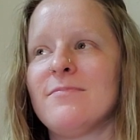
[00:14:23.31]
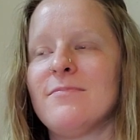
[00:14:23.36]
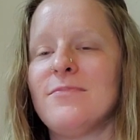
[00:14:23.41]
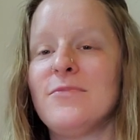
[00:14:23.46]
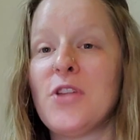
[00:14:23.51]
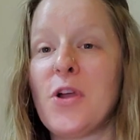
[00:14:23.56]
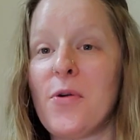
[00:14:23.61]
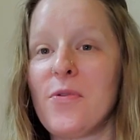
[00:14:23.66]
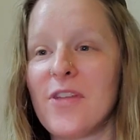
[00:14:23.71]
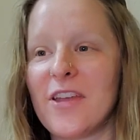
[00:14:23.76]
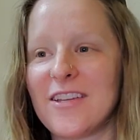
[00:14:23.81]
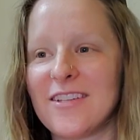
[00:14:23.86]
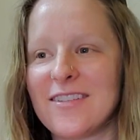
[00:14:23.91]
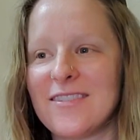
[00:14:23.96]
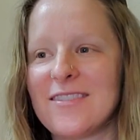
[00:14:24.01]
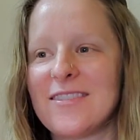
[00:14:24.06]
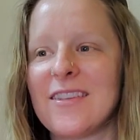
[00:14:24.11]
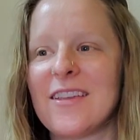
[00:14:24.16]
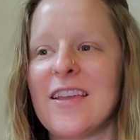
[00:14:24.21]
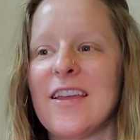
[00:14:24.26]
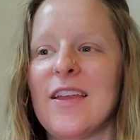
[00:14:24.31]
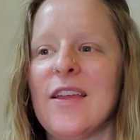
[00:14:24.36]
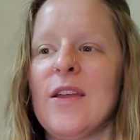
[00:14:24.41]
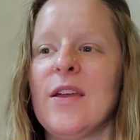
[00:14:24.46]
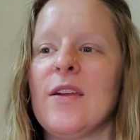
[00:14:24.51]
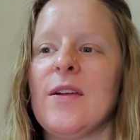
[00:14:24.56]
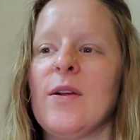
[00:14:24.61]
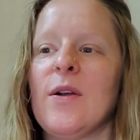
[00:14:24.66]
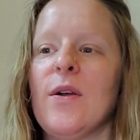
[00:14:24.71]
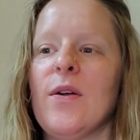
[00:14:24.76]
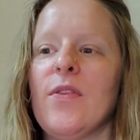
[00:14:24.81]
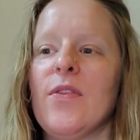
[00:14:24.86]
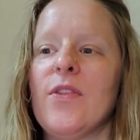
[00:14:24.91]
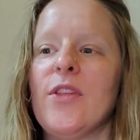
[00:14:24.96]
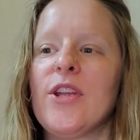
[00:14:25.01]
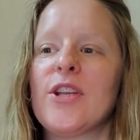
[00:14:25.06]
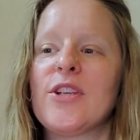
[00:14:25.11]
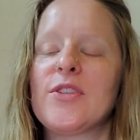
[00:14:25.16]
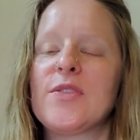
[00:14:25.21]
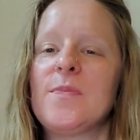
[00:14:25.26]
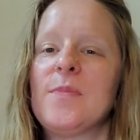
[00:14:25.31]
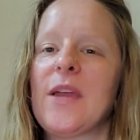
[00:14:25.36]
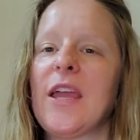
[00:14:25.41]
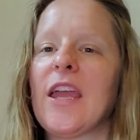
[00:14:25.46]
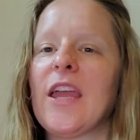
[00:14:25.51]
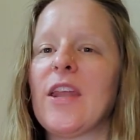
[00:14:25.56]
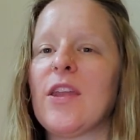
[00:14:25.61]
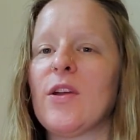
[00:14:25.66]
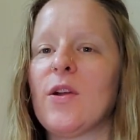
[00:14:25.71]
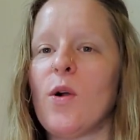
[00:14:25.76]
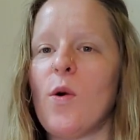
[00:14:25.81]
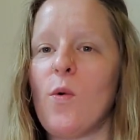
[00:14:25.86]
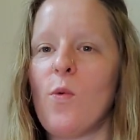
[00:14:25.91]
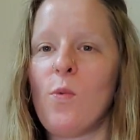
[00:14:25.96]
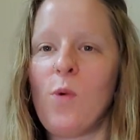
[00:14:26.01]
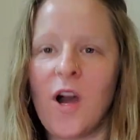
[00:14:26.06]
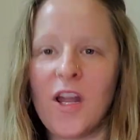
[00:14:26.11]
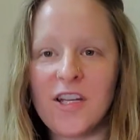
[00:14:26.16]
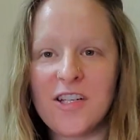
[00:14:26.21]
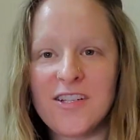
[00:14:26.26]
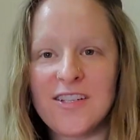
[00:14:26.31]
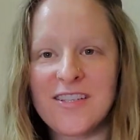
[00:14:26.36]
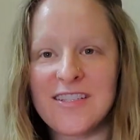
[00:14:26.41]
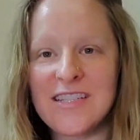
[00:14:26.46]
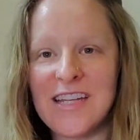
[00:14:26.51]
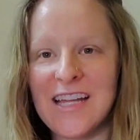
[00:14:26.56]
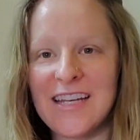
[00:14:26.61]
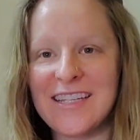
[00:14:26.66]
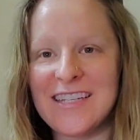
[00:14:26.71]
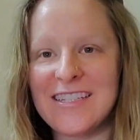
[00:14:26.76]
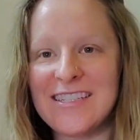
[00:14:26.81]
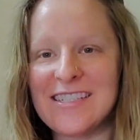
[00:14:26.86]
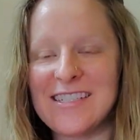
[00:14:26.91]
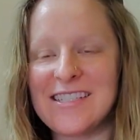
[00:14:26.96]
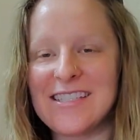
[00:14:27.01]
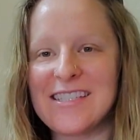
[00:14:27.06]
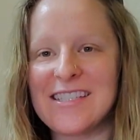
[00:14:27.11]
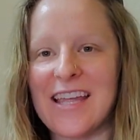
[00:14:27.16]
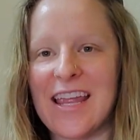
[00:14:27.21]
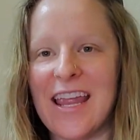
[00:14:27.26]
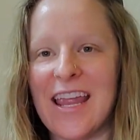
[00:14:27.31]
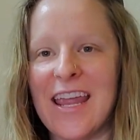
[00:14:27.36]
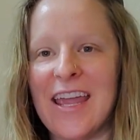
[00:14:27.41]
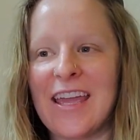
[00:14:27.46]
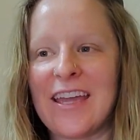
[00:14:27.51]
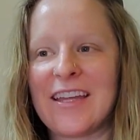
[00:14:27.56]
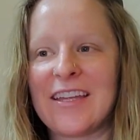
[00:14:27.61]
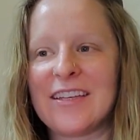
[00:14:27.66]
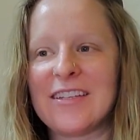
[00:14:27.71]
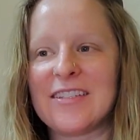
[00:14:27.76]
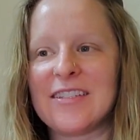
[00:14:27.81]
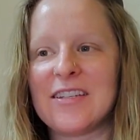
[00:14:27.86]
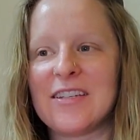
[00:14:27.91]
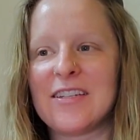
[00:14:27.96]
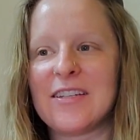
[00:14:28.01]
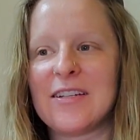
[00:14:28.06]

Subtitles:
know this, there's been water studies, and